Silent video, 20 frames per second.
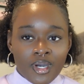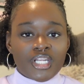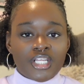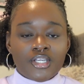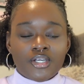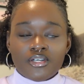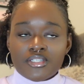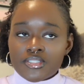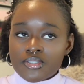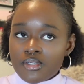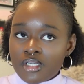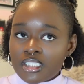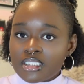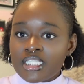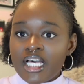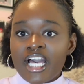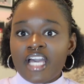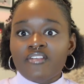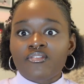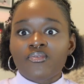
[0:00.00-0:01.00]
It goes through her
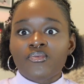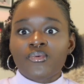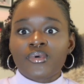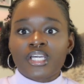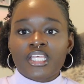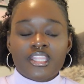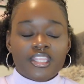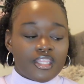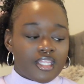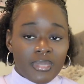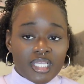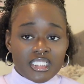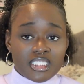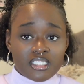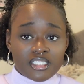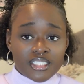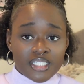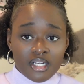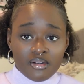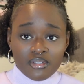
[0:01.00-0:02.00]
life with
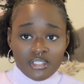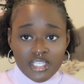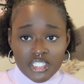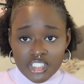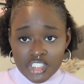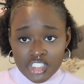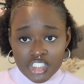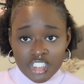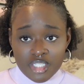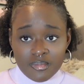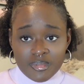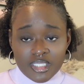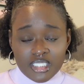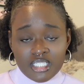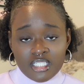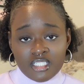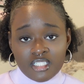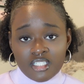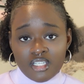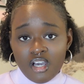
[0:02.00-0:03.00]
basically her relationships
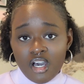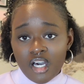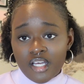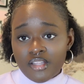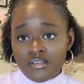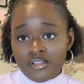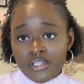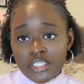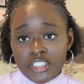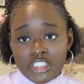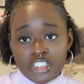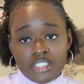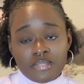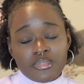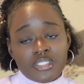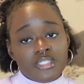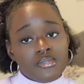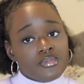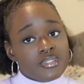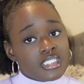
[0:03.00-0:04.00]
and all the
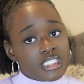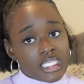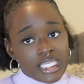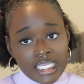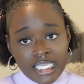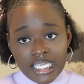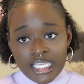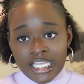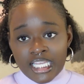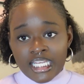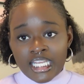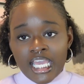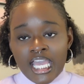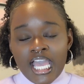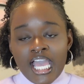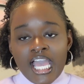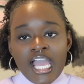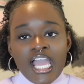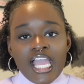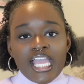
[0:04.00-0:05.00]
relationships she was in,
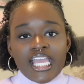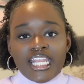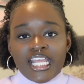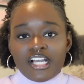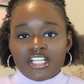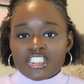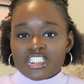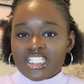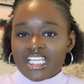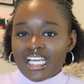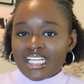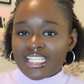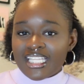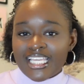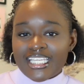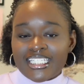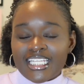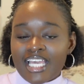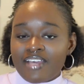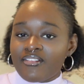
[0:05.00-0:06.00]
and how she kind of
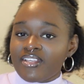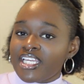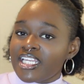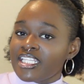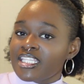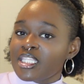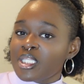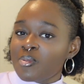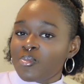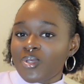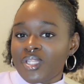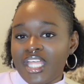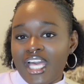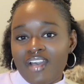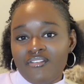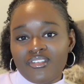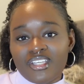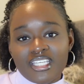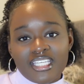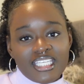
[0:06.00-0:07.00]
like navigated them with
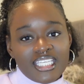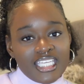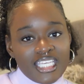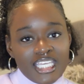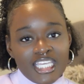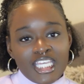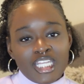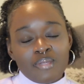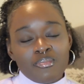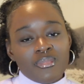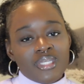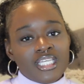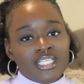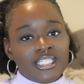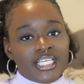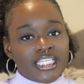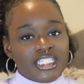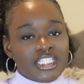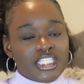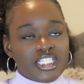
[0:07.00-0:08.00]
having a kid and being
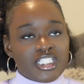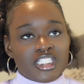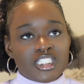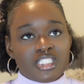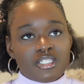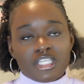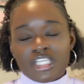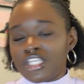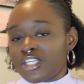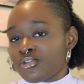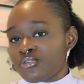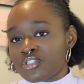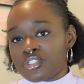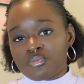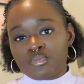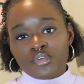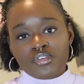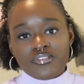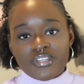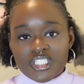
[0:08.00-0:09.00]
like this huge
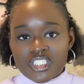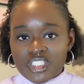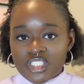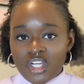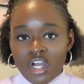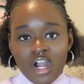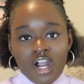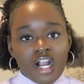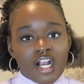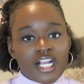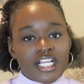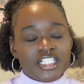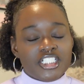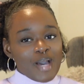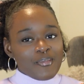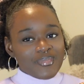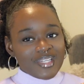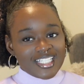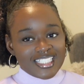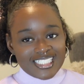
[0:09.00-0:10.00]
movie star. And
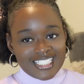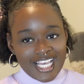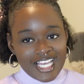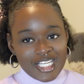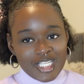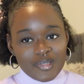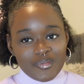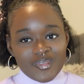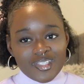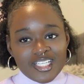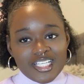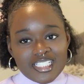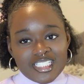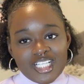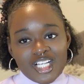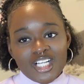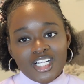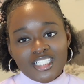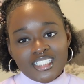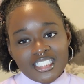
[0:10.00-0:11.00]
I'm excited because
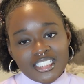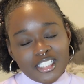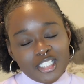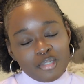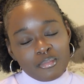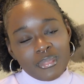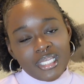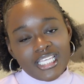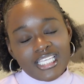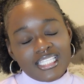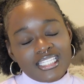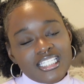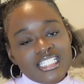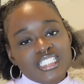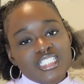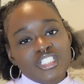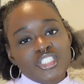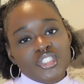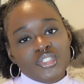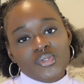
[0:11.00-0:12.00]
I heard that they're making
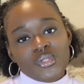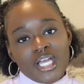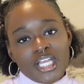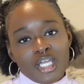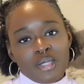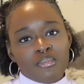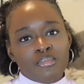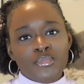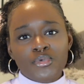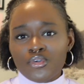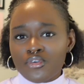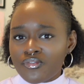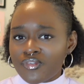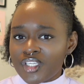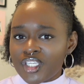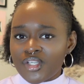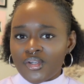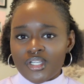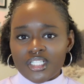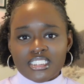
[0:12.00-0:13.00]
this into like a
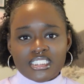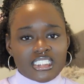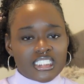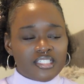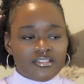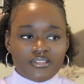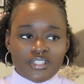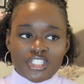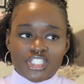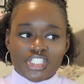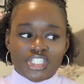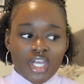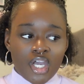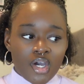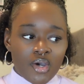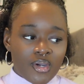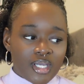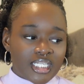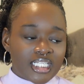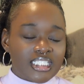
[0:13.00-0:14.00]
movie or a TV
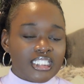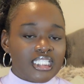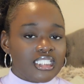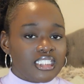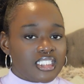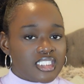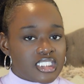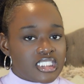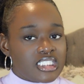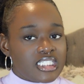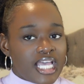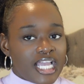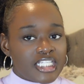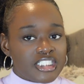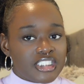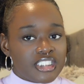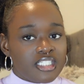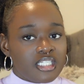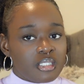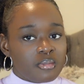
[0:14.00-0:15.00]
show, and I think this is
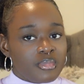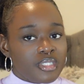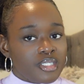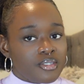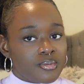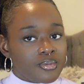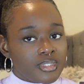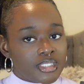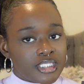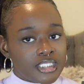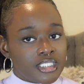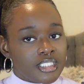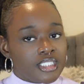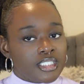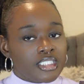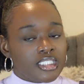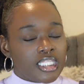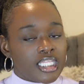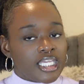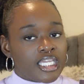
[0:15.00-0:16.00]
actually going to be a really
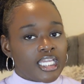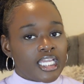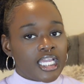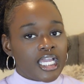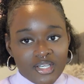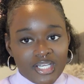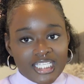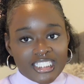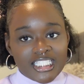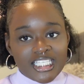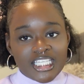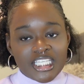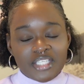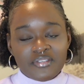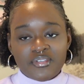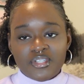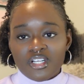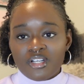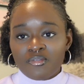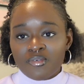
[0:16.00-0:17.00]
good thing. I think
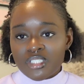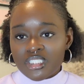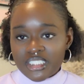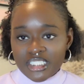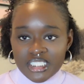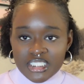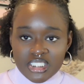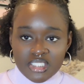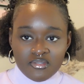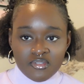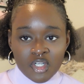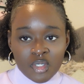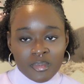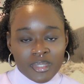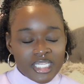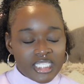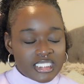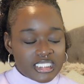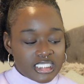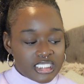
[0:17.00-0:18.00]
if you're really into
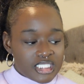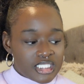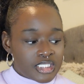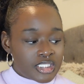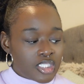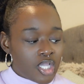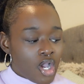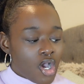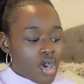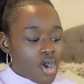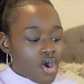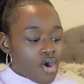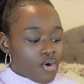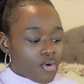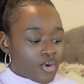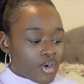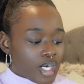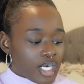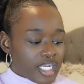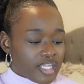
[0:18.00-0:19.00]
romances,
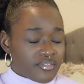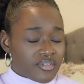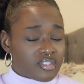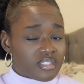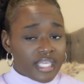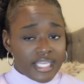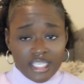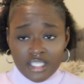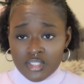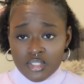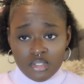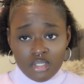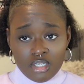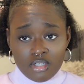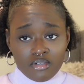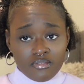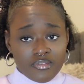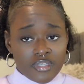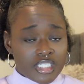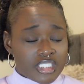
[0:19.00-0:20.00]
or if you like
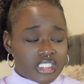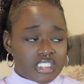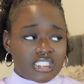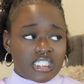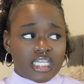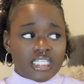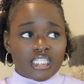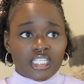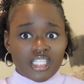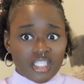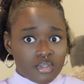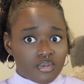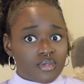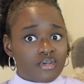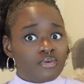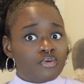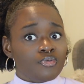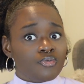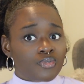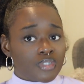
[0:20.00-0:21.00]
historical fictions, I think you
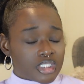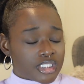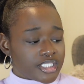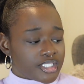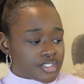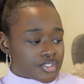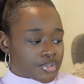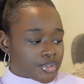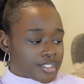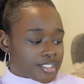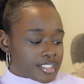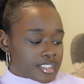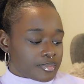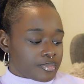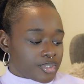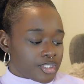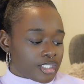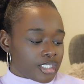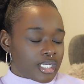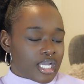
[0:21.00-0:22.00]
will really enjoy this
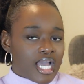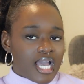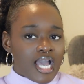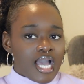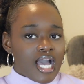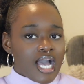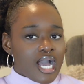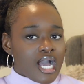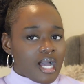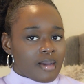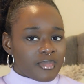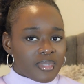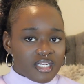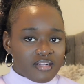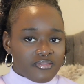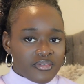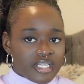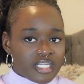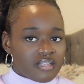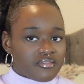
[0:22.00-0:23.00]
book. I'm not a
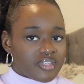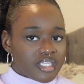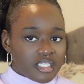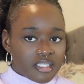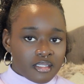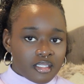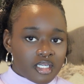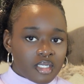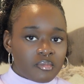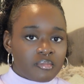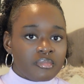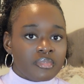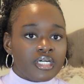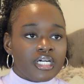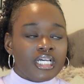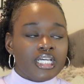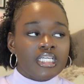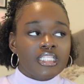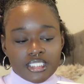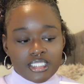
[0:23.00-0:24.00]
fan of either, but
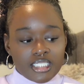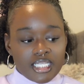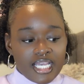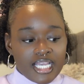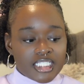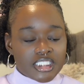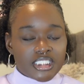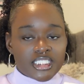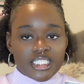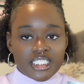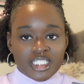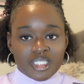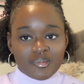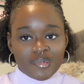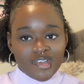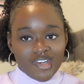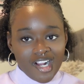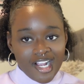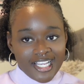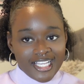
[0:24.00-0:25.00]
I actually ended up
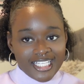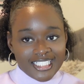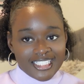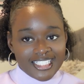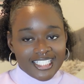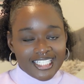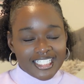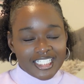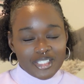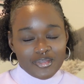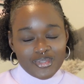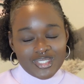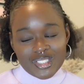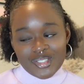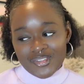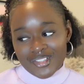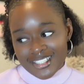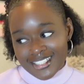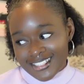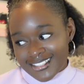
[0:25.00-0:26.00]
crying at the end. It was
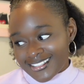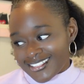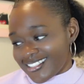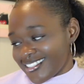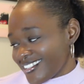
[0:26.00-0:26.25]
so good.